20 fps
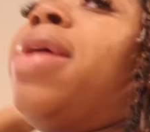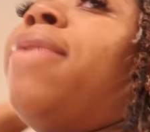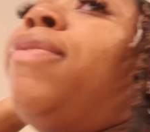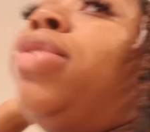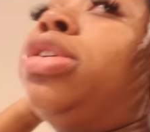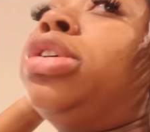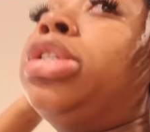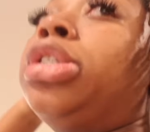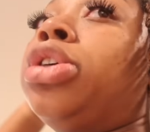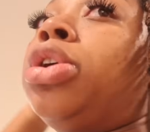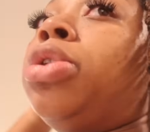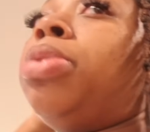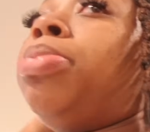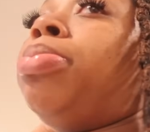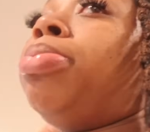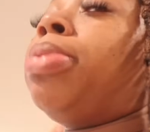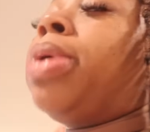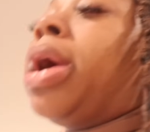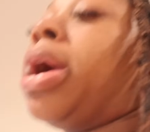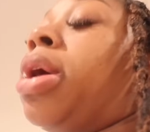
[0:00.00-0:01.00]
felt so
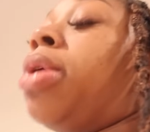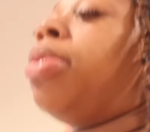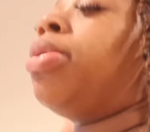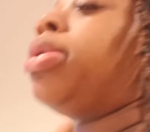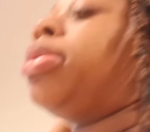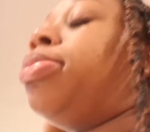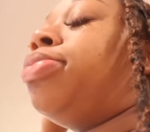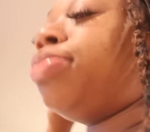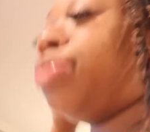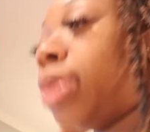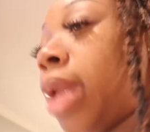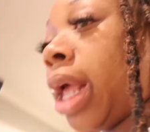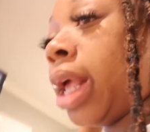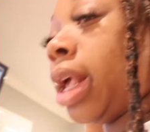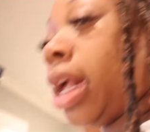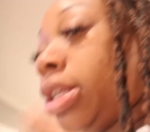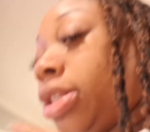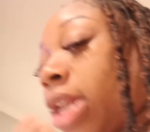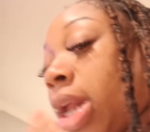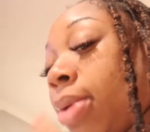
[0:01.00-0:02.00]
proud. Well, like
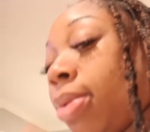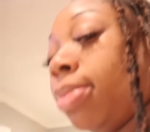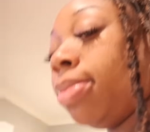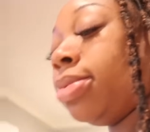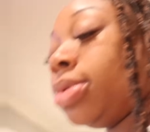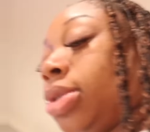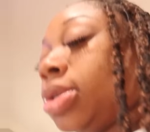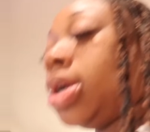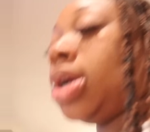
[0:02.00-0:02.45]
yesterday when we was